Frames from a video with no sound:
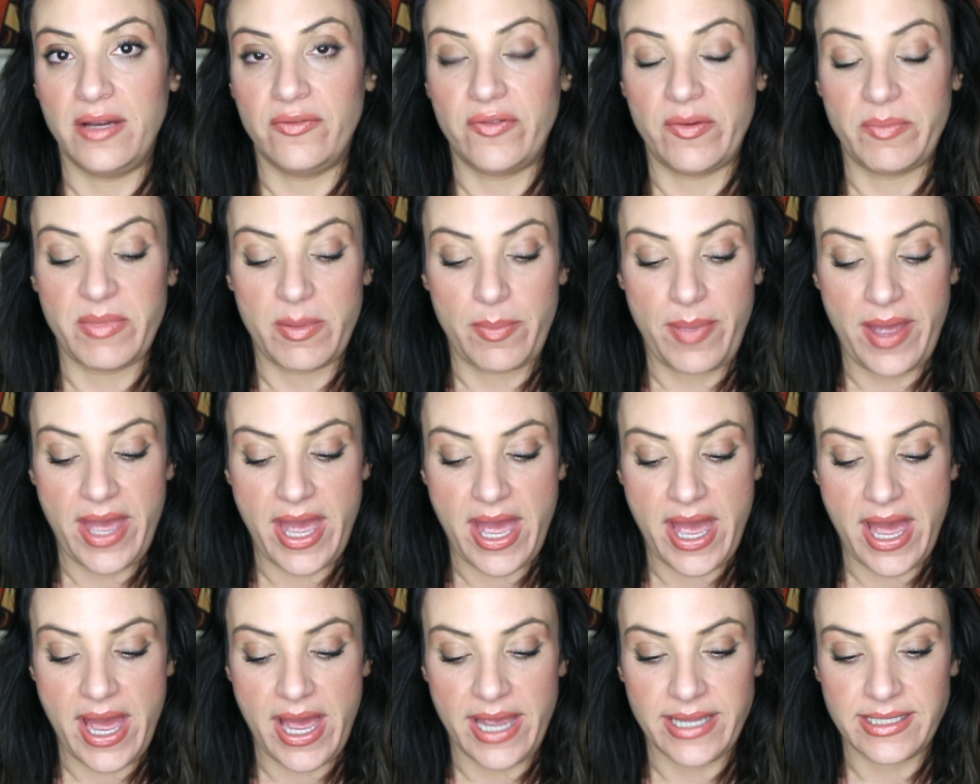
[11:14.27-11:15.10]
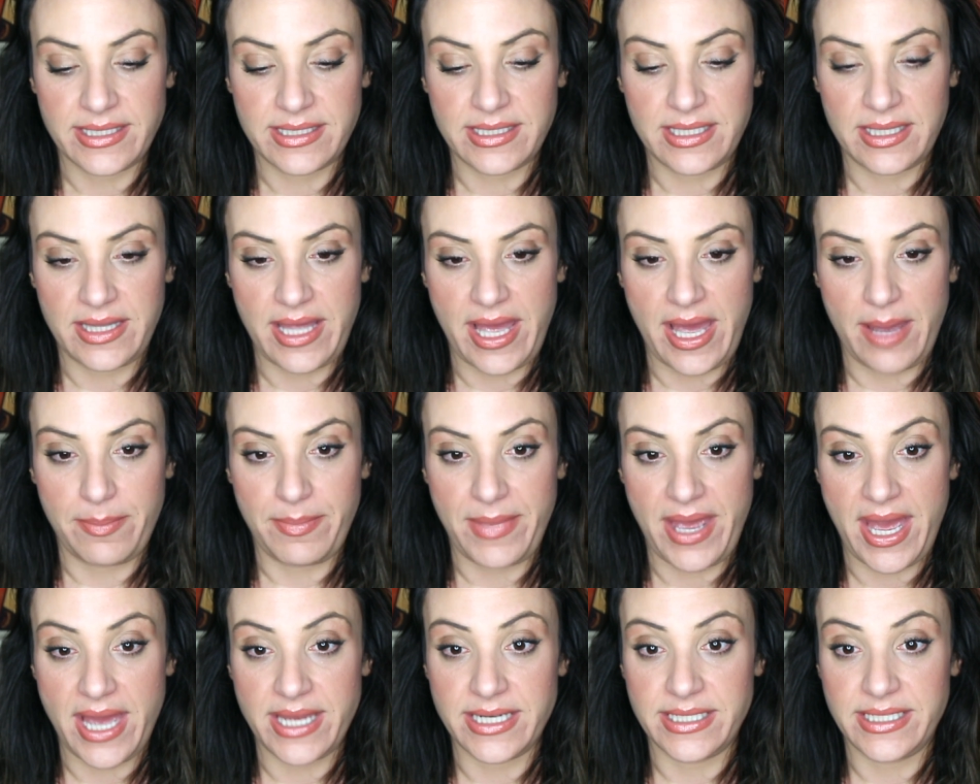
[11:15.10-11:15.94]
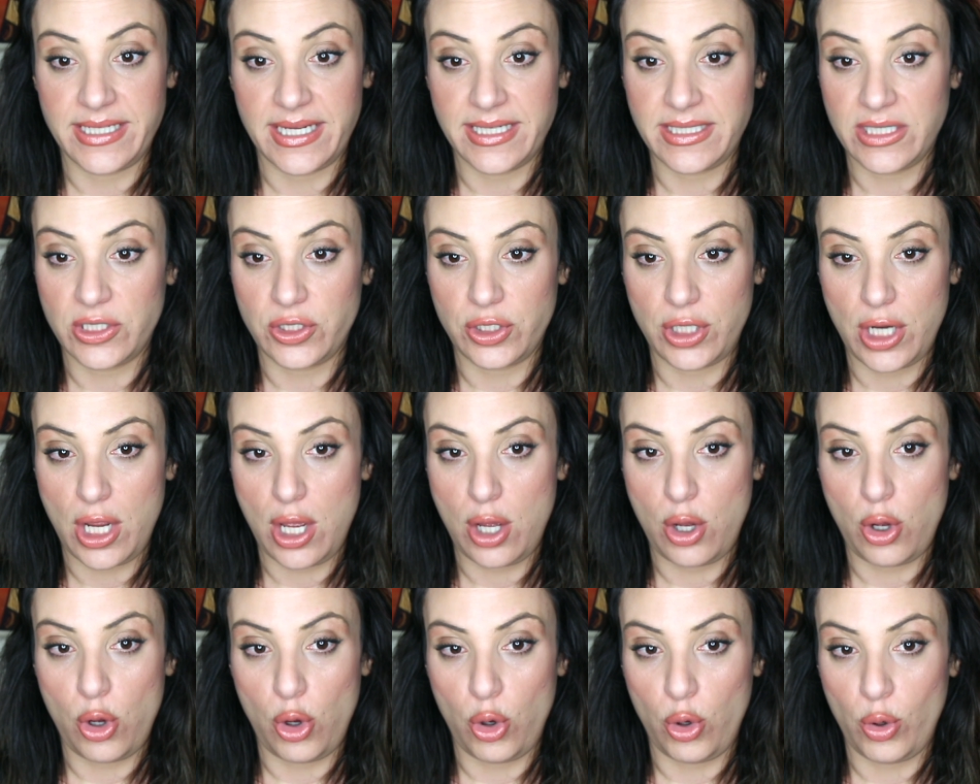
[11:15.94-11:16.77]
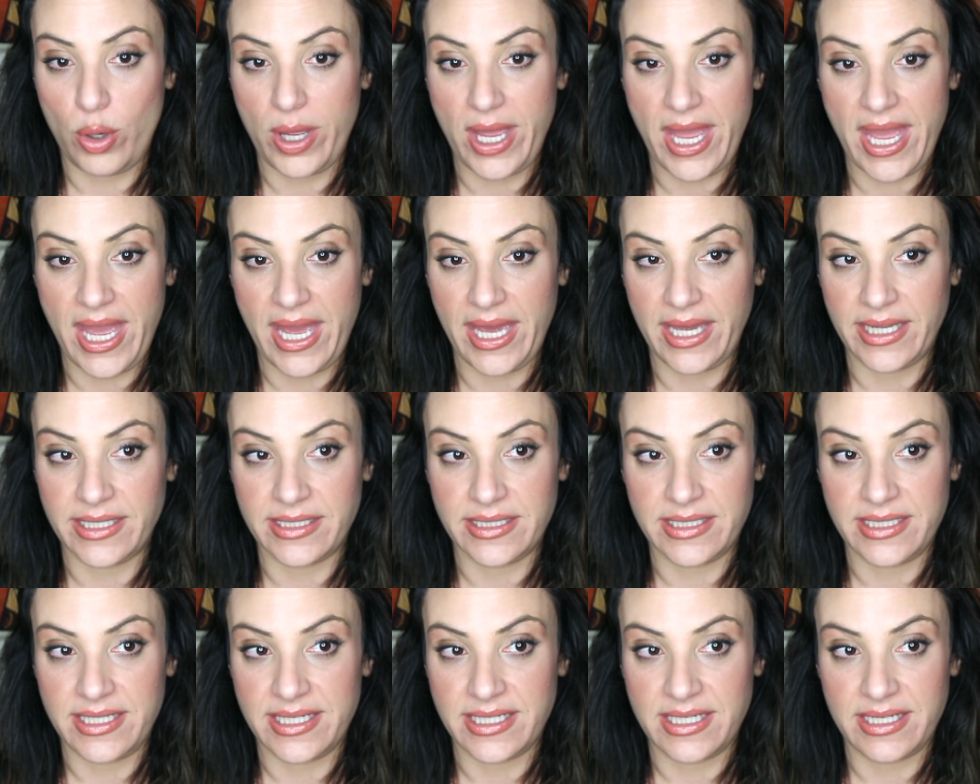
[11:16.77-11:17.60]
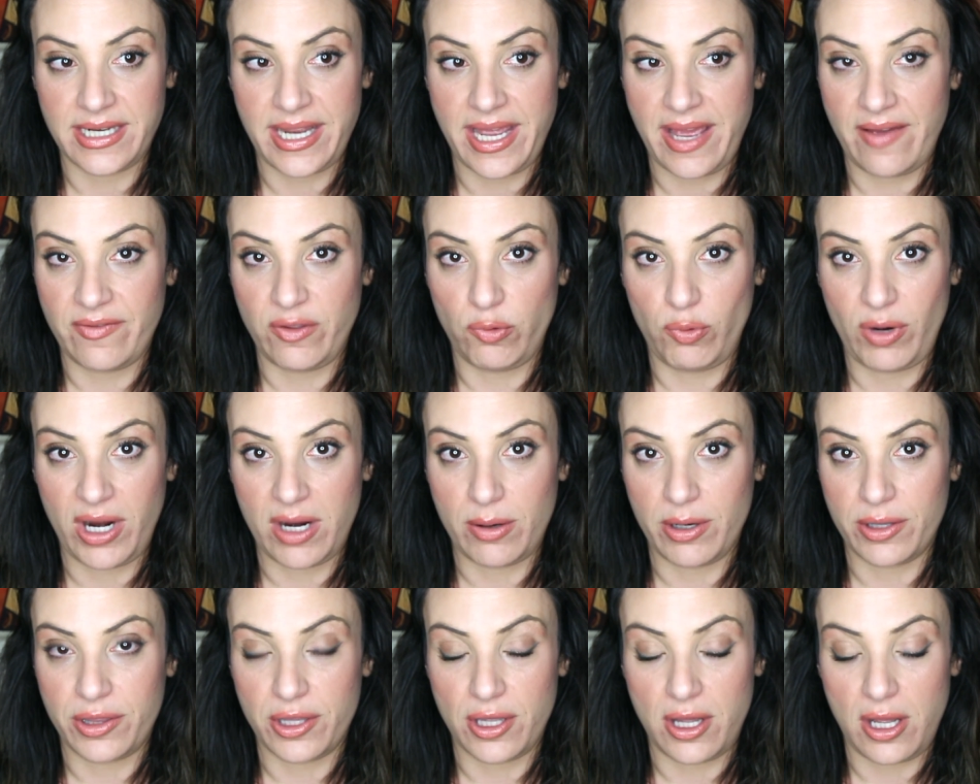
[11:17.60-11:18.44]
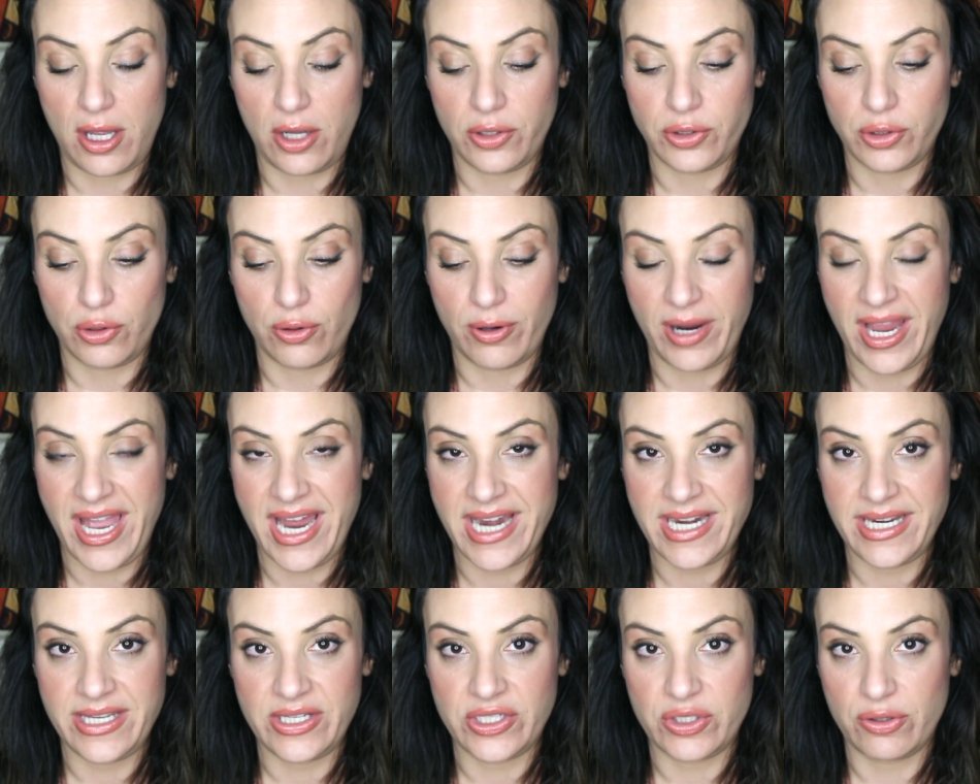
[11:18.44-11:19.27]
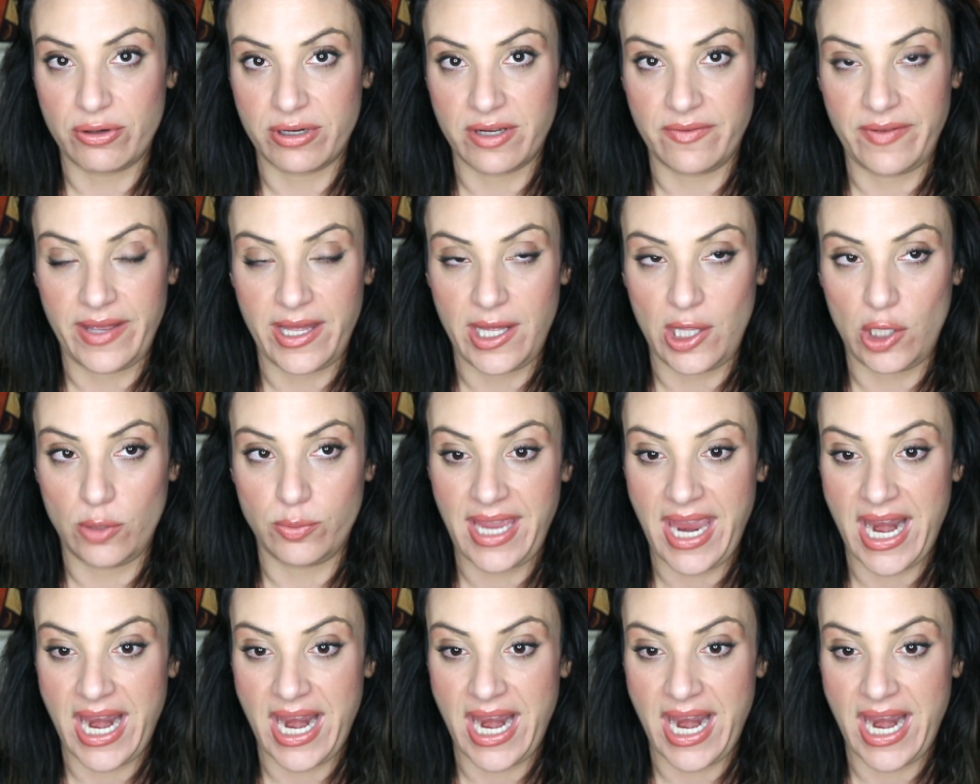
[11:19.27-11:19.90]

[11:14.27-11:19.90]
from the past that Matt doesn't know and doesn't have the wherewithal nor any sort of help,